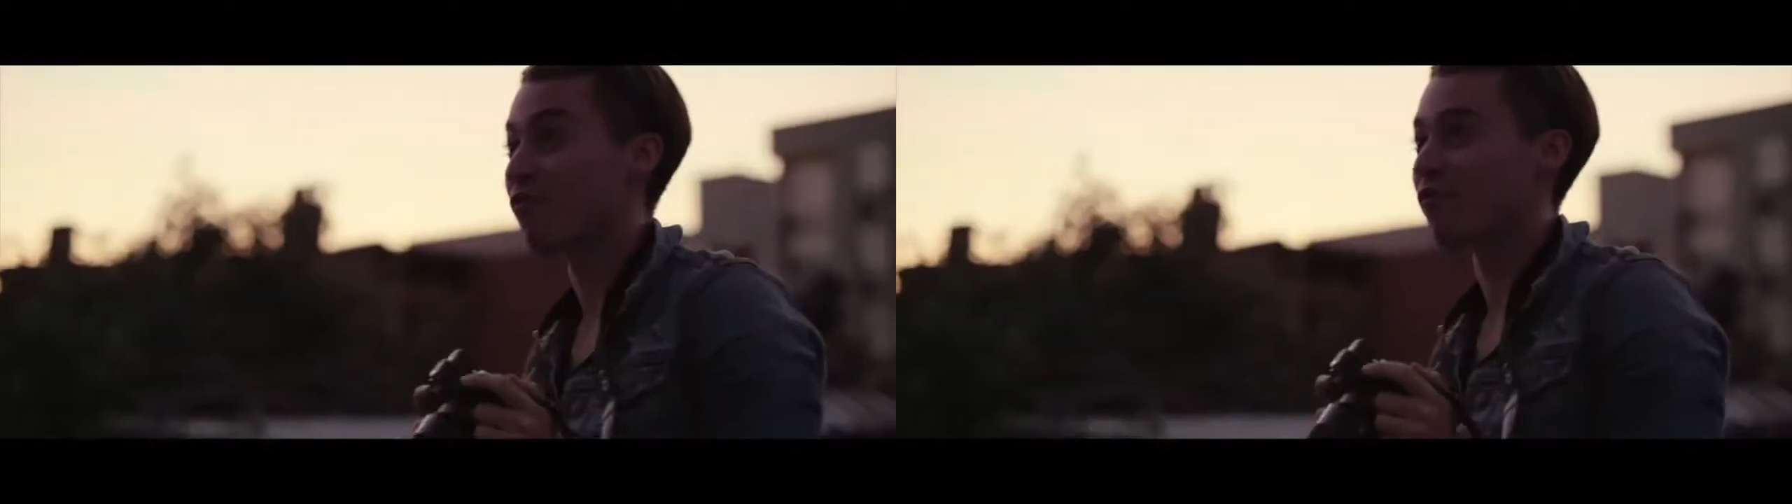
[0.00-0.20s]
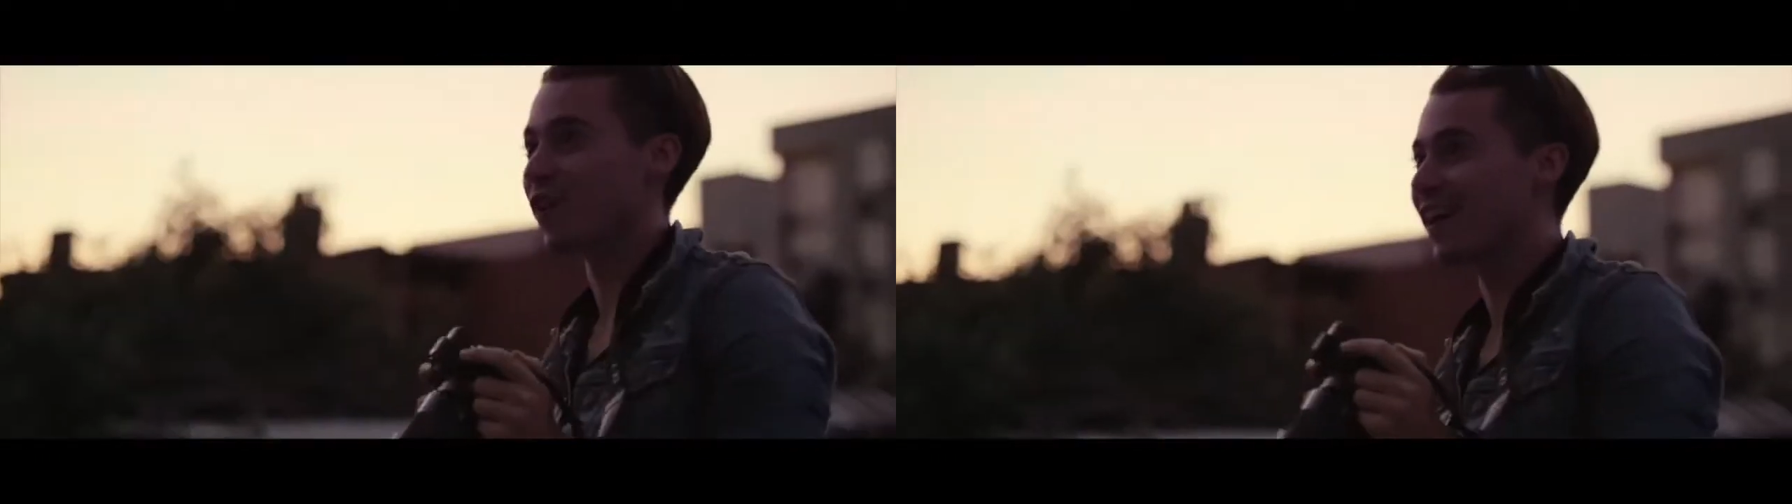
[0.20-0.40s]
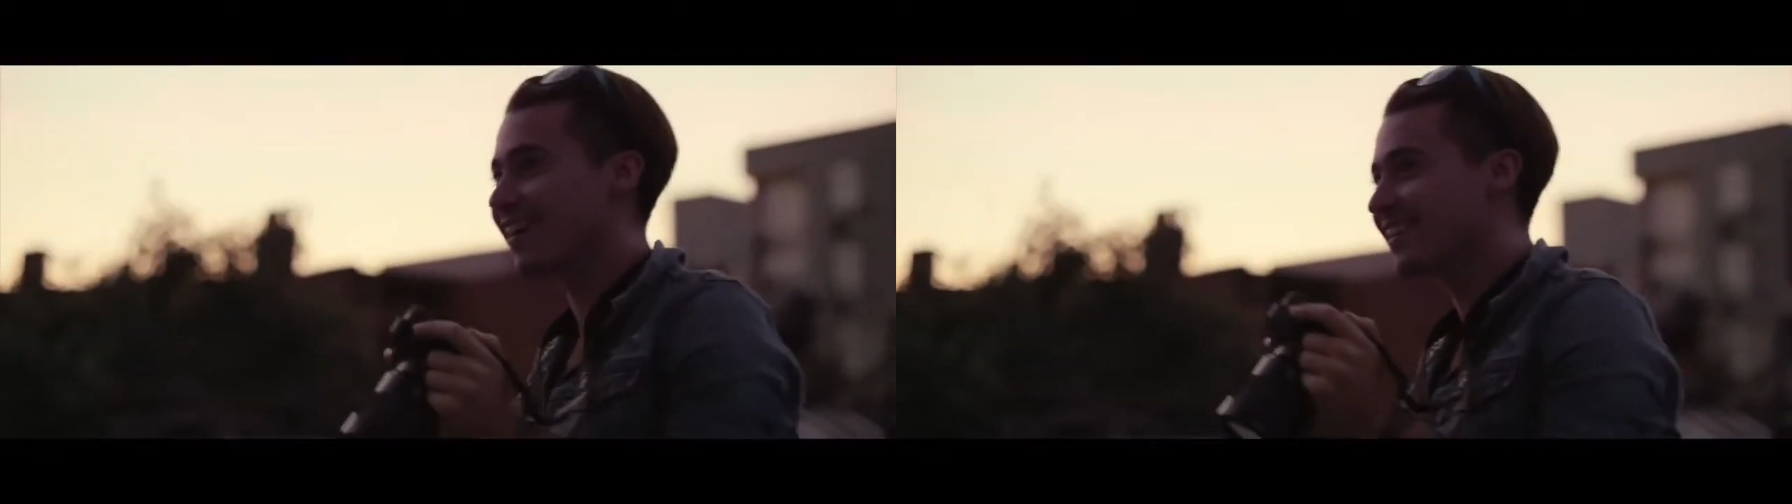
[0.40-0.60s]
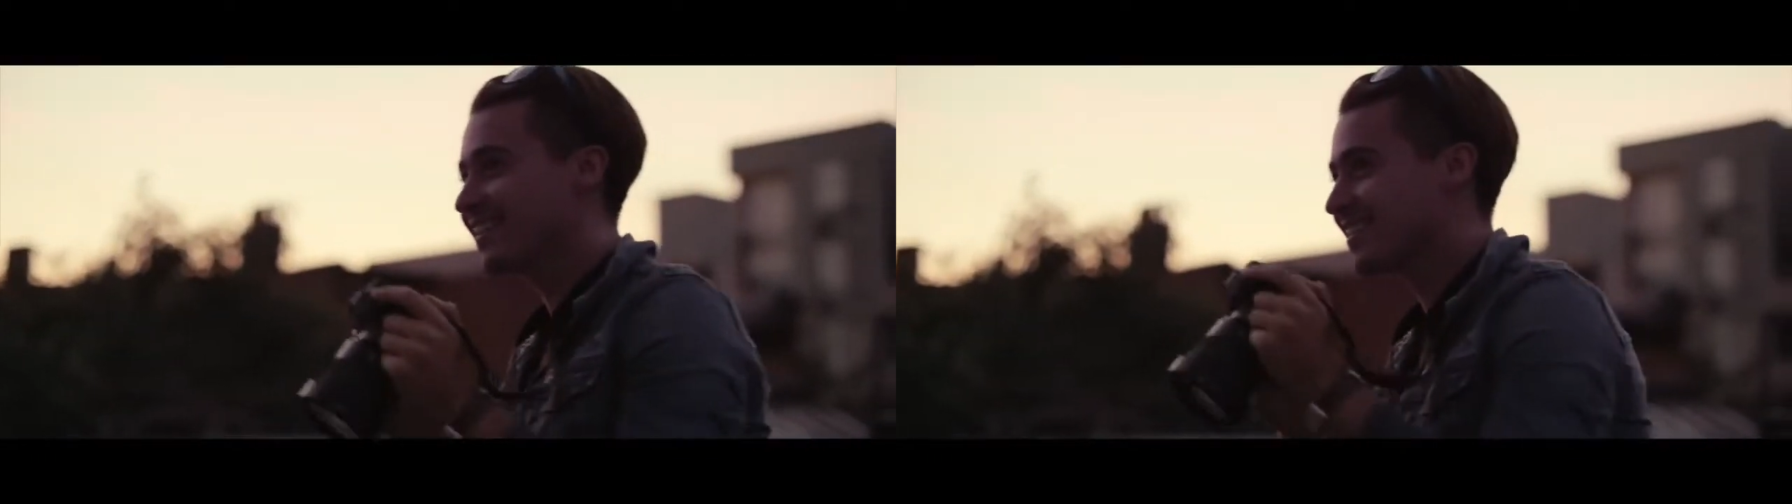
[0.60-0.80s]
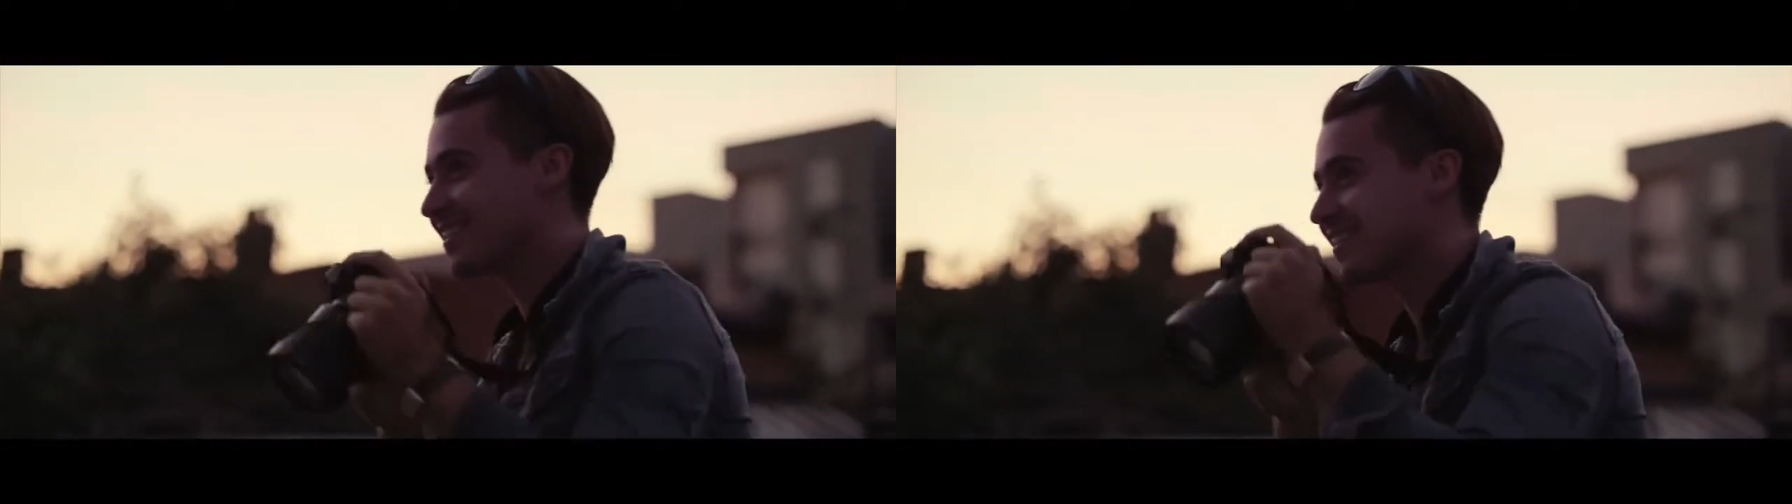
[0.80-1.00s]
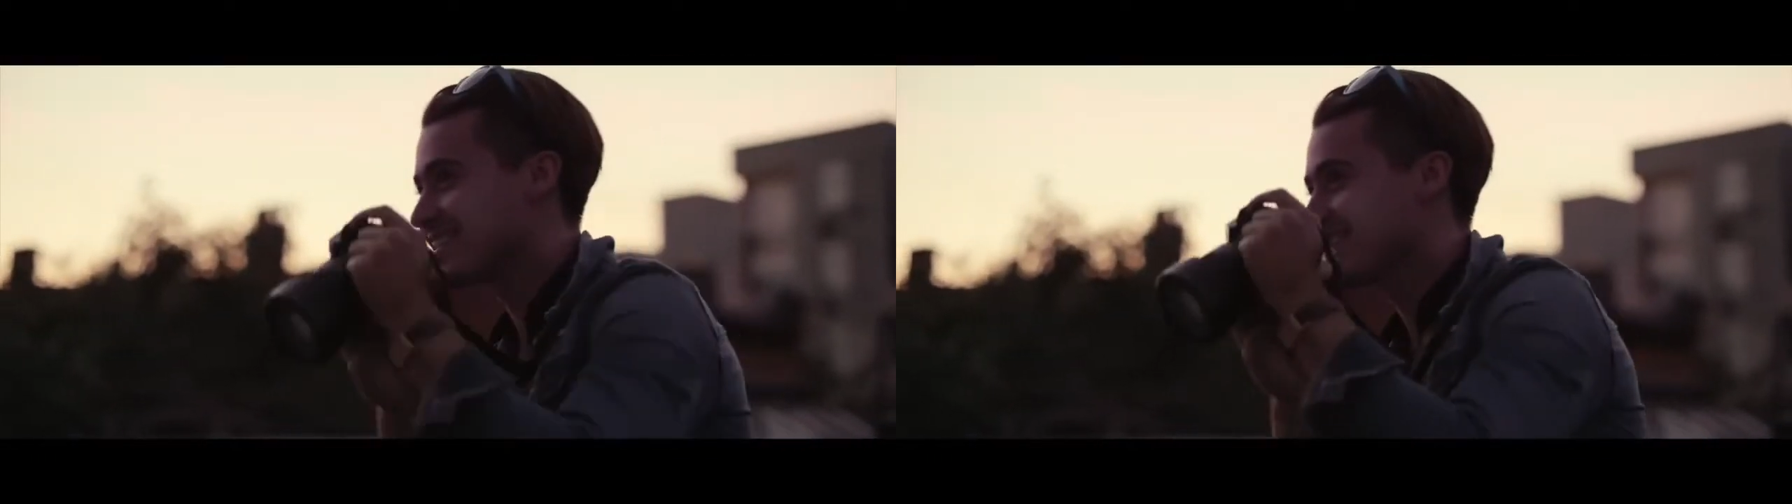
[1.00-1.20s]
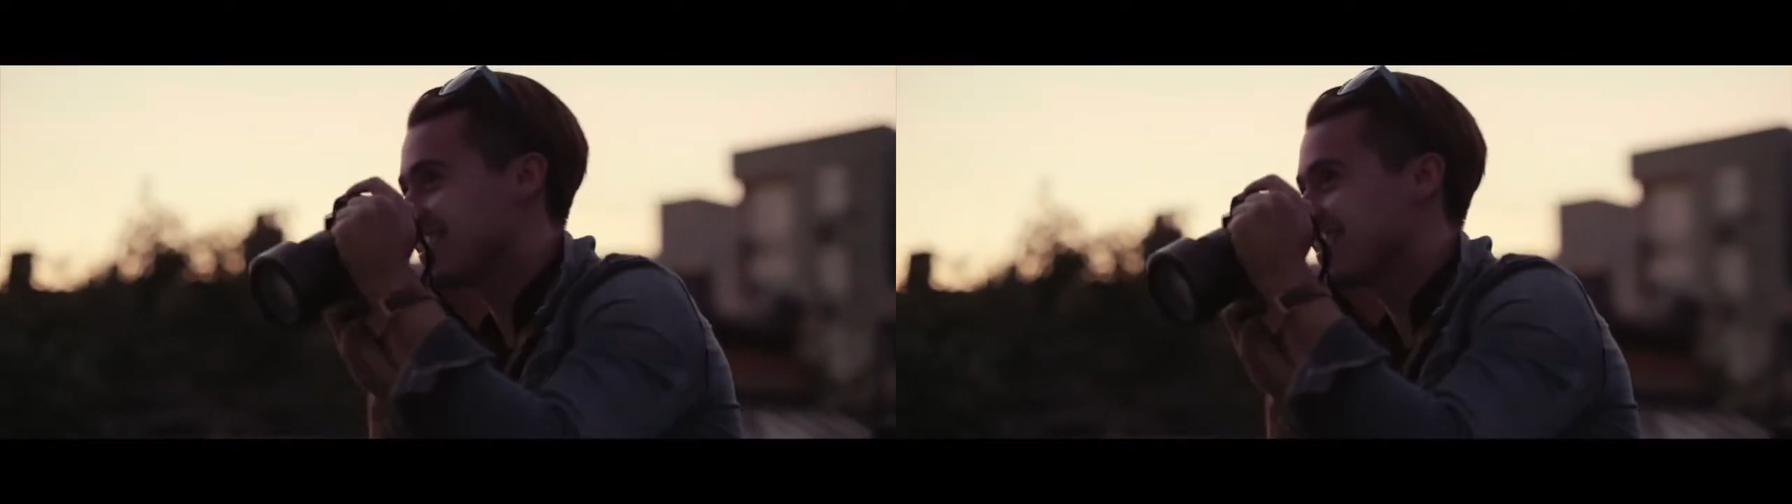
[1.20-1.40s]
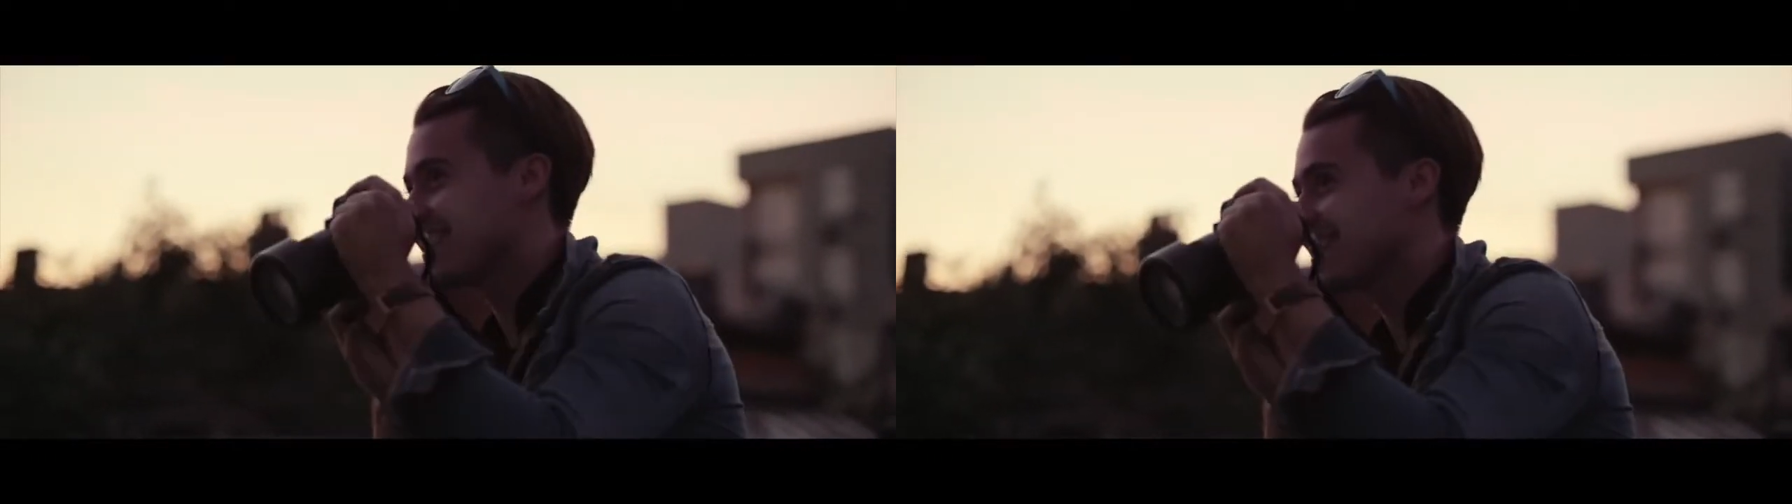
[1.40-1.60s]
It's so easy to
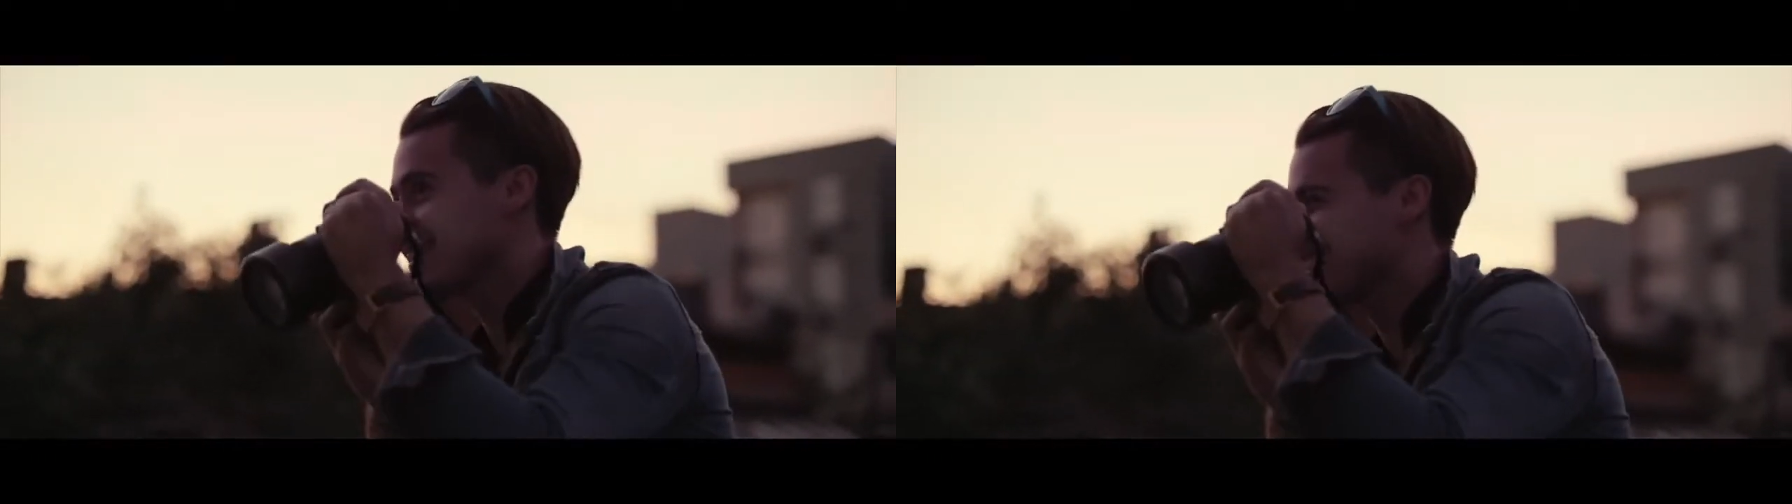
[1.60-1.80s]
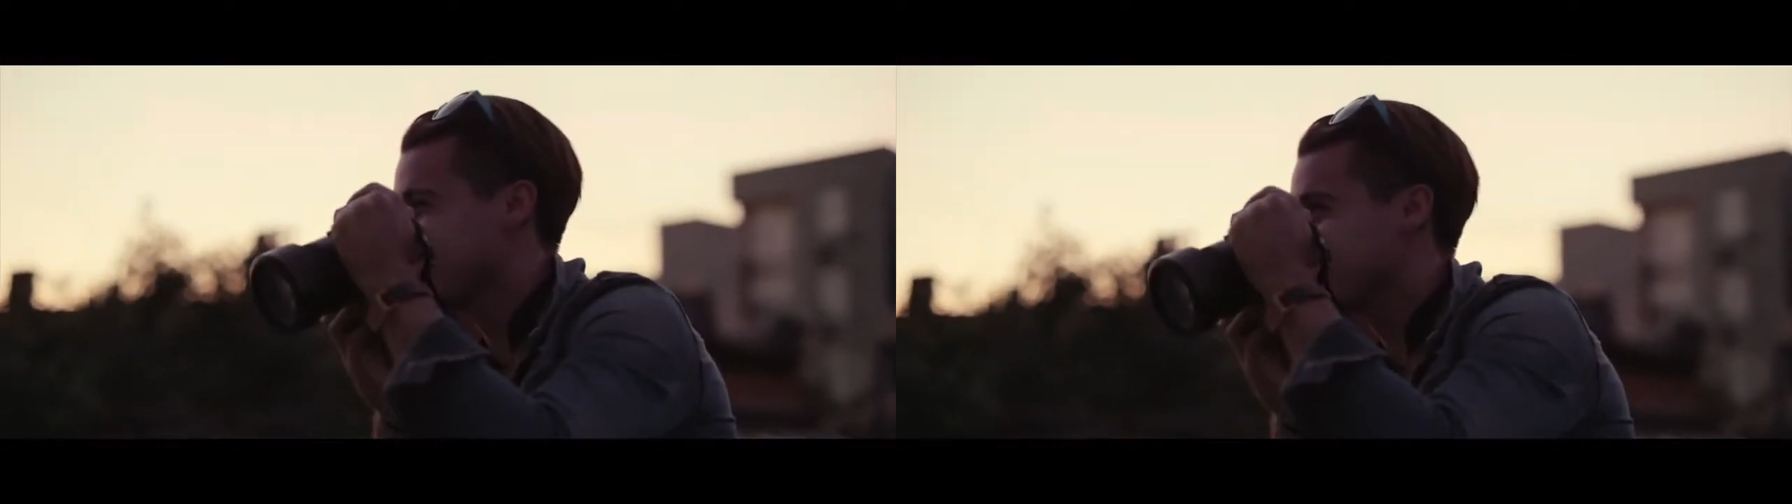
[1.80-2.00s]
forget that we are the